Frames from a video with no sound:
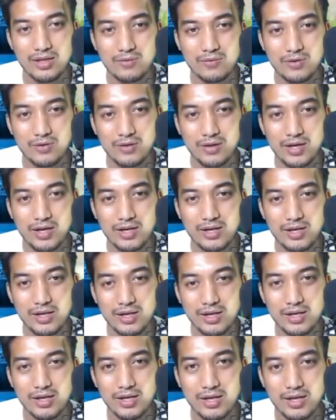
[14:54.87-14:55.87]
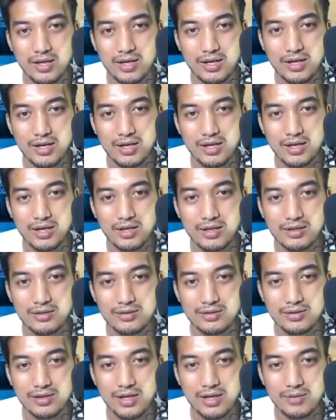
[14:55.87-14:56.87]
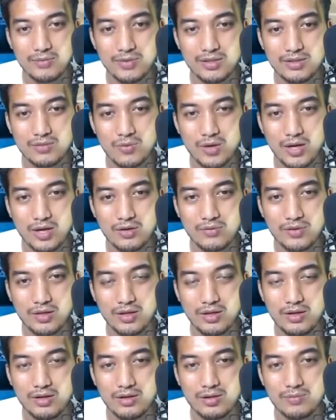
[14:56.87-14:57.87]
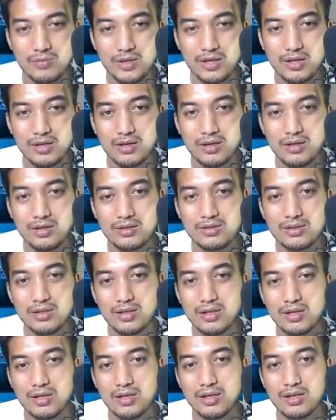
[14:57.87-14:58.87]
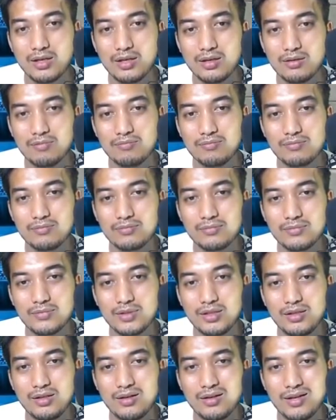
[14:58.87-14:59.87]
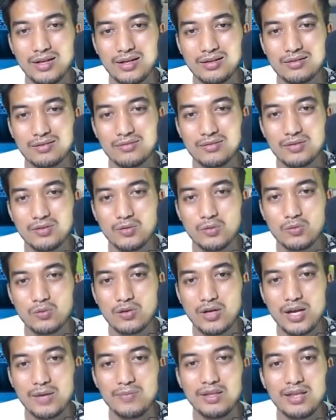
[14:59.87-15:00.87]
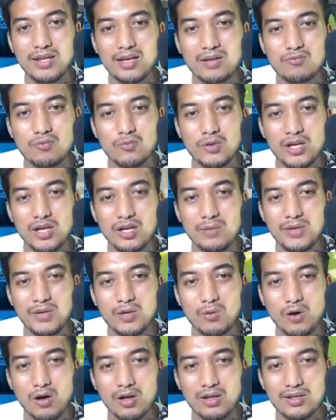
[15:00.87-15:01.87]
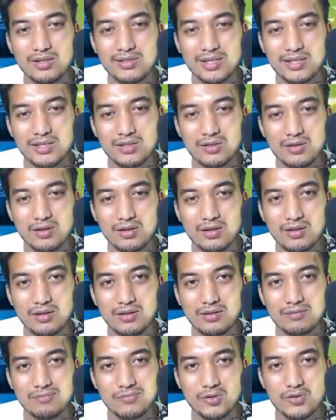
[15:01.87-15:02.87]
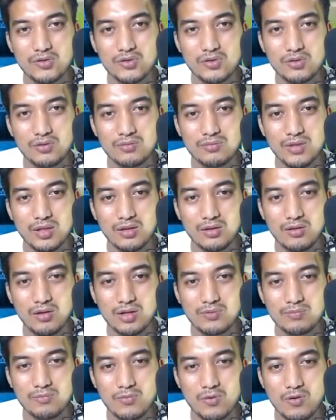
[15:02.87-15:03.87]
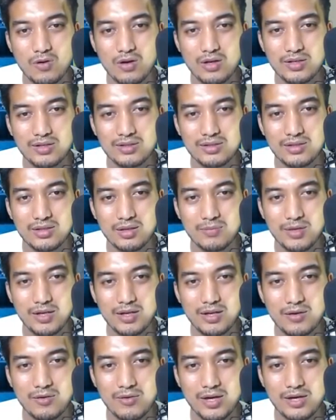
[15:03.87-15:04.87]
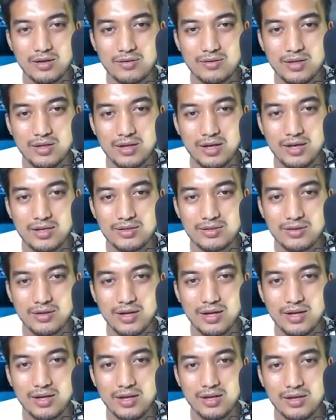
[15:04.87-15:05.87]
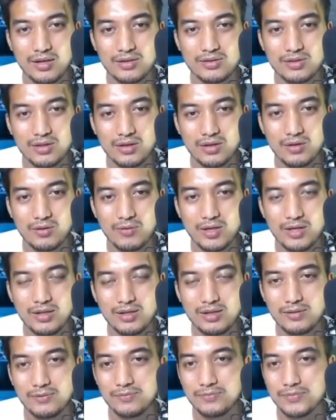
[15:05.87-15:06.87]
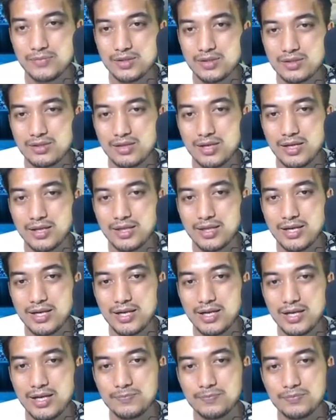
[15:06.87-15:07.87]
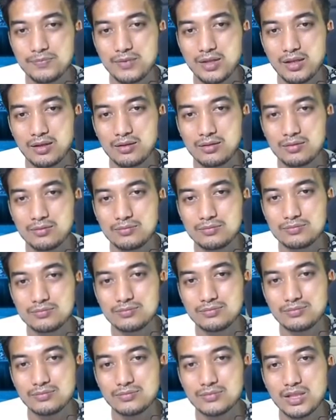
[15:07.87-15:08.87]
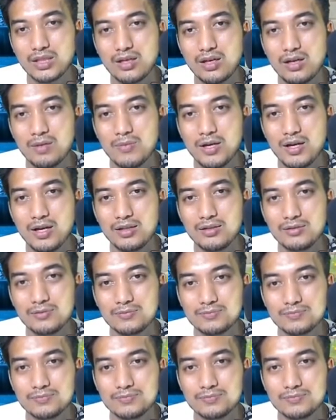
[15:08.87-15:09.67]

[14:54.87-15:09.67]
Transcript: one, okay? And just climb this right over here because you know, like climbing that really wall is actually gonna consume a lot more stamina right out there, guys. Okay, so, well, like that. Mm -hmm. Come on.